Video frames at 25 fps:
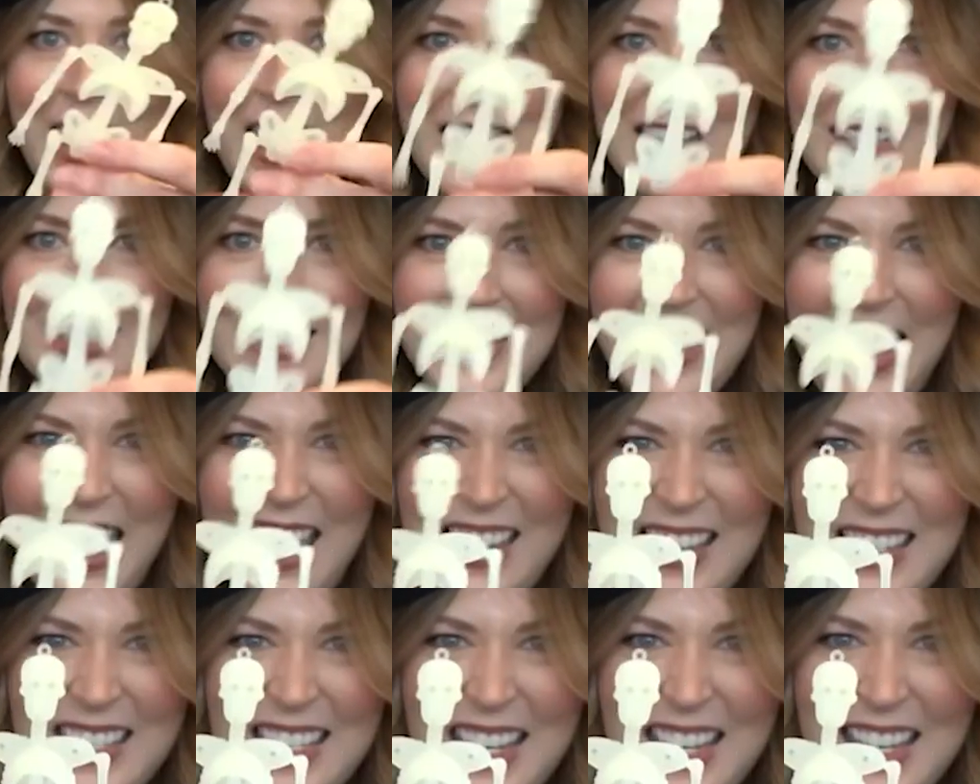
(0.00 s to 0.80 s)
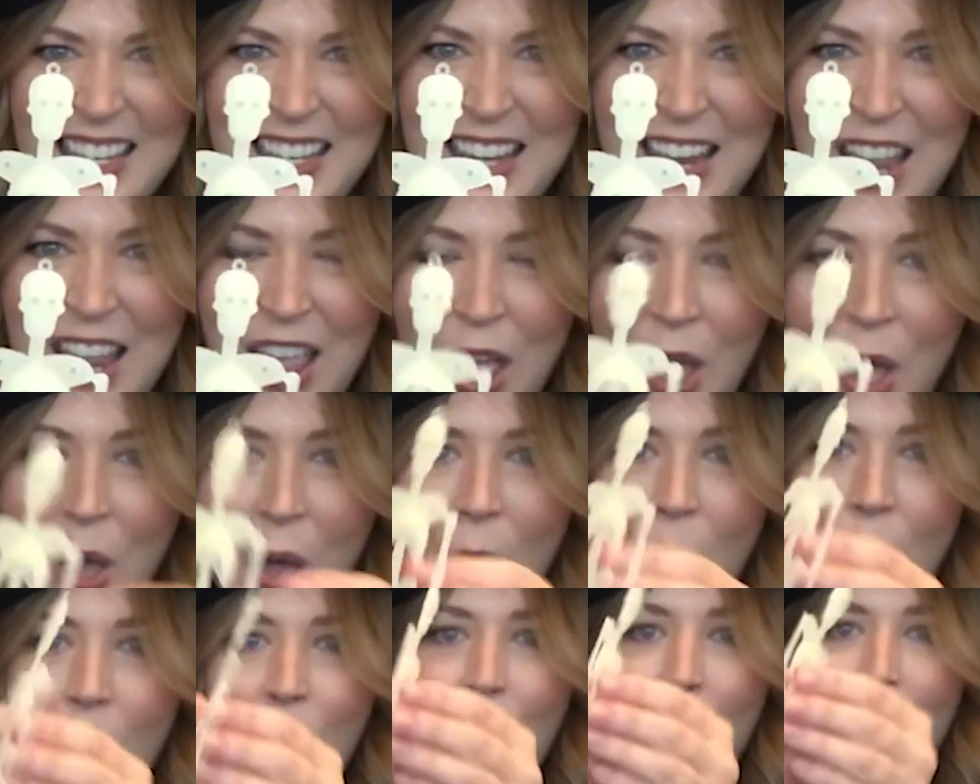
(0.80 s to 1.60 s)
skeleton.
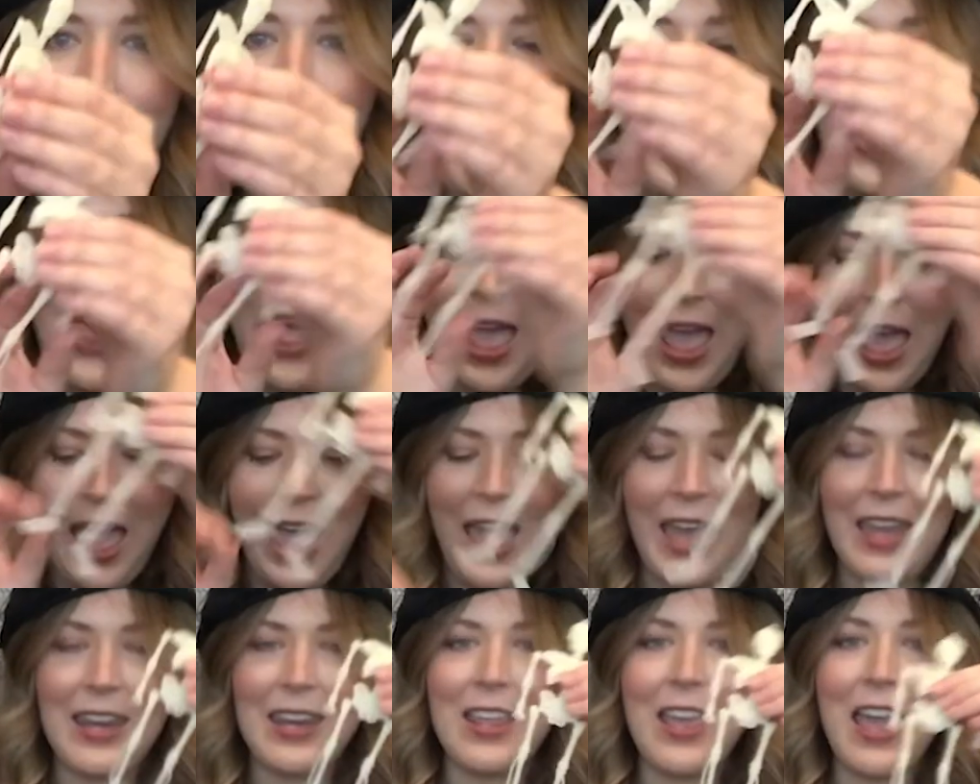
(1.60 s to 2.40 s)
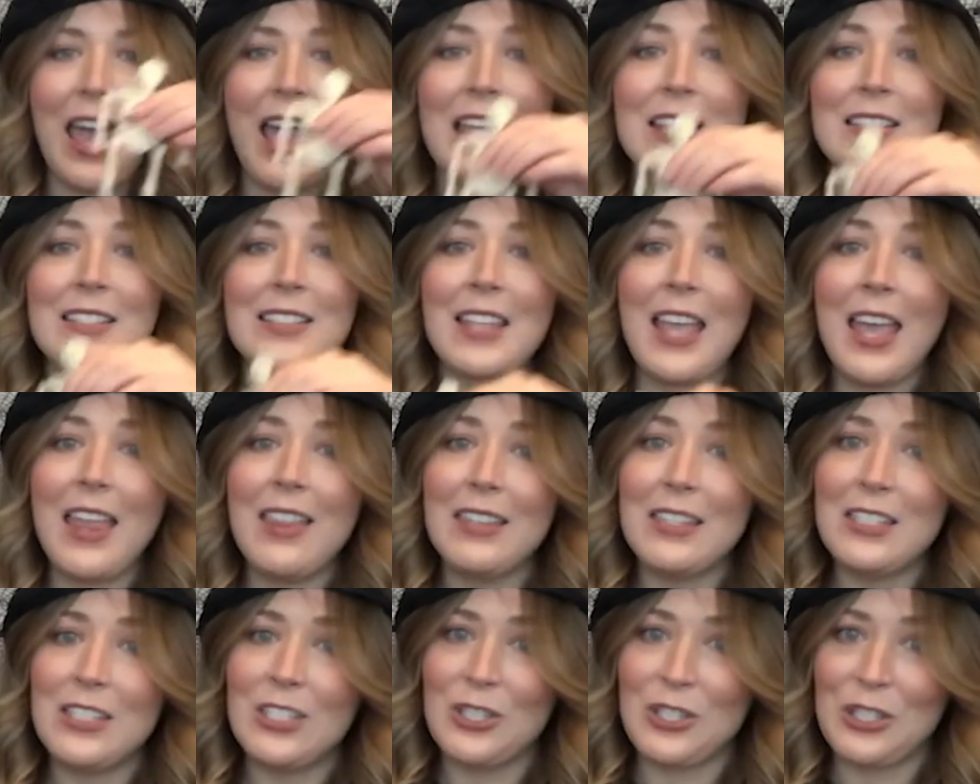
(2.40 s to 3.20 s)
We'll add a
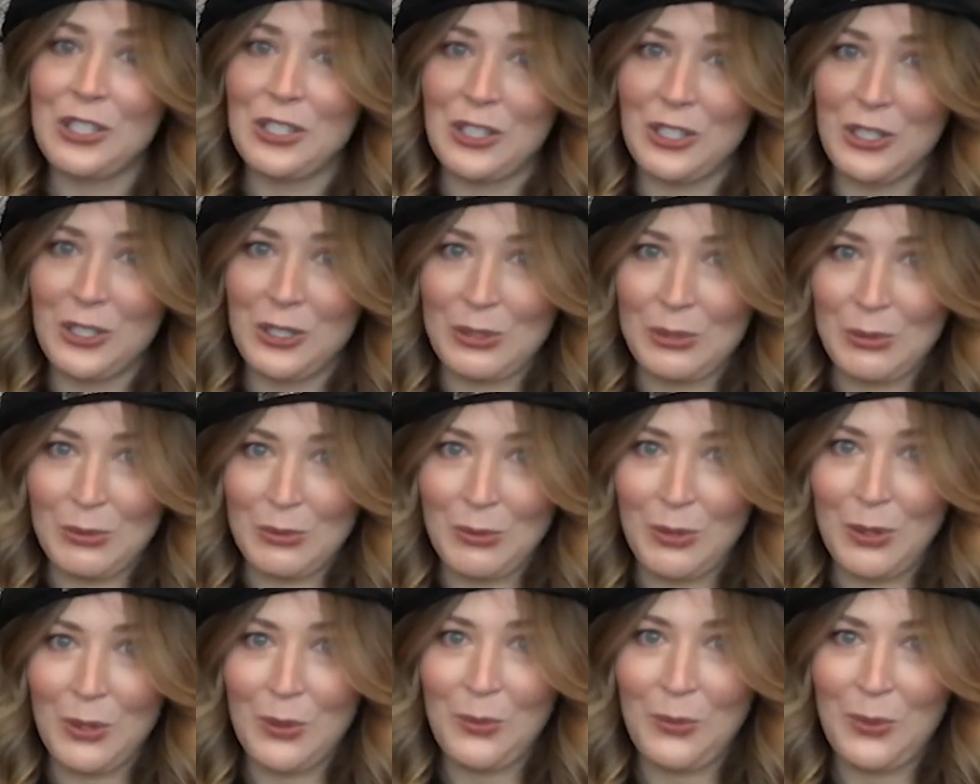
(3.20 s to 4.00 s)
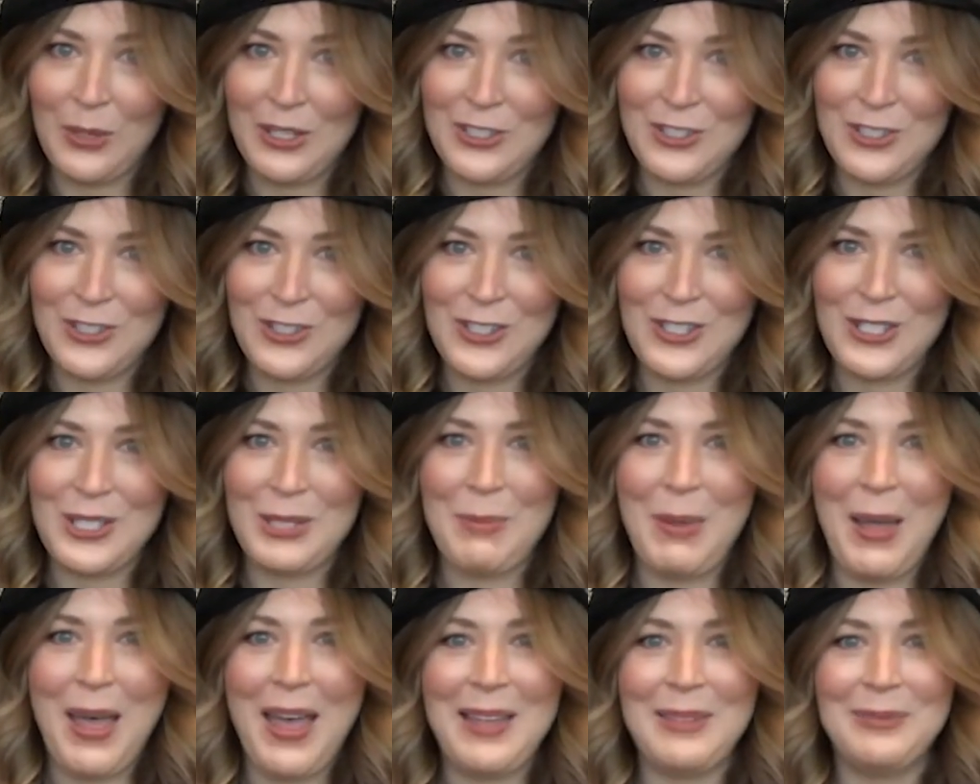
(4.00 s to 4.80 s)
skeleton to the witch's
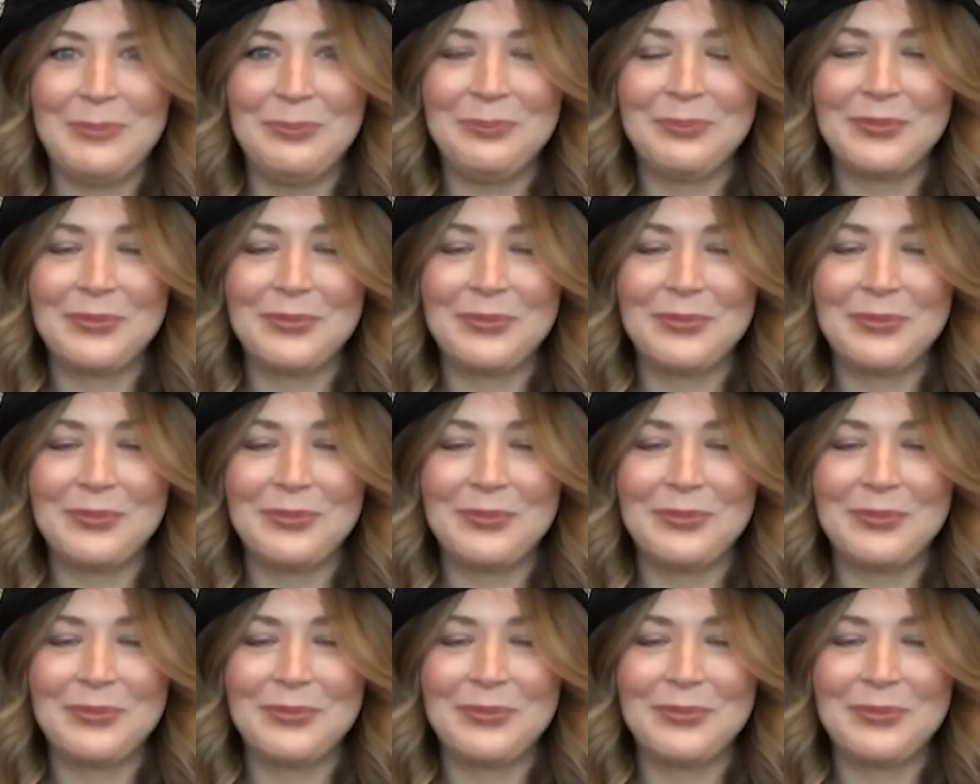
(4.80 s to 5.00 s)
pot.